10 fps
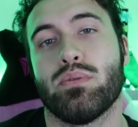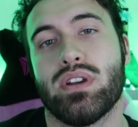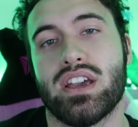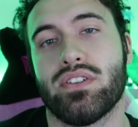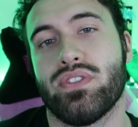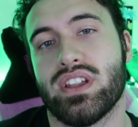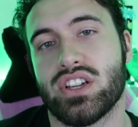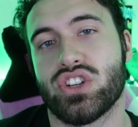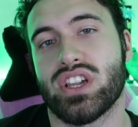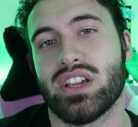we are
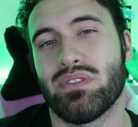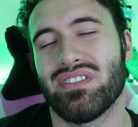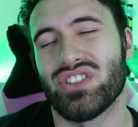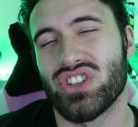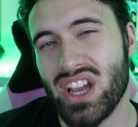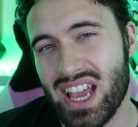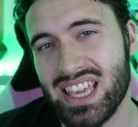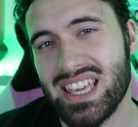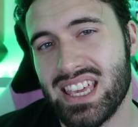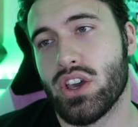finishing with
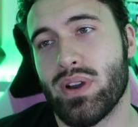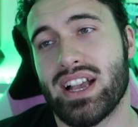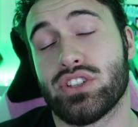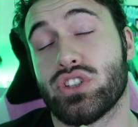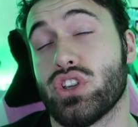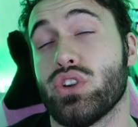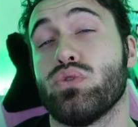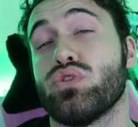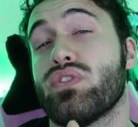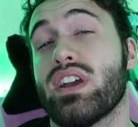Jake who has
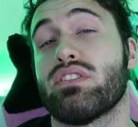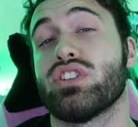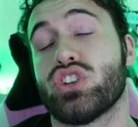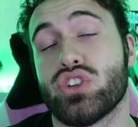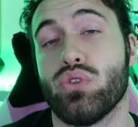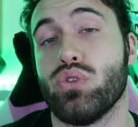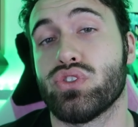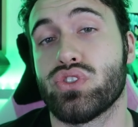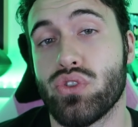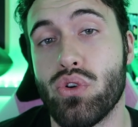two very short
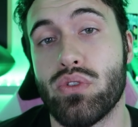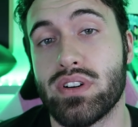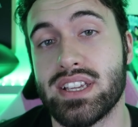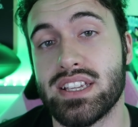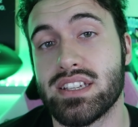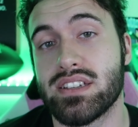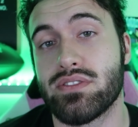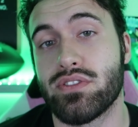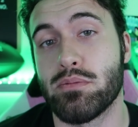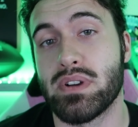stories
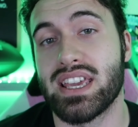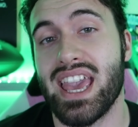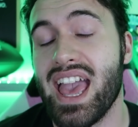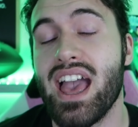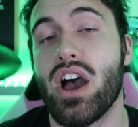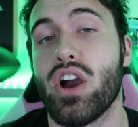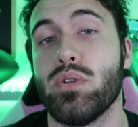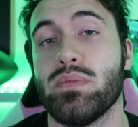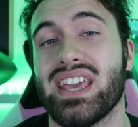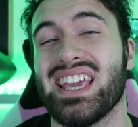from a care
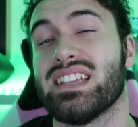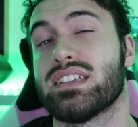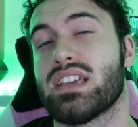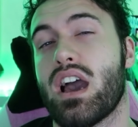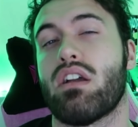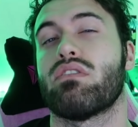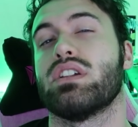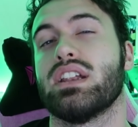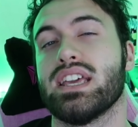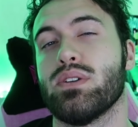home that he is
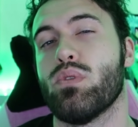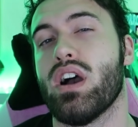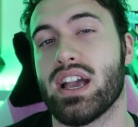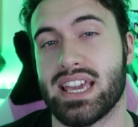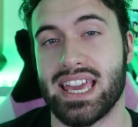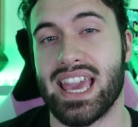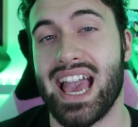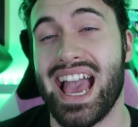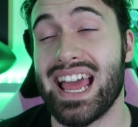currently working at.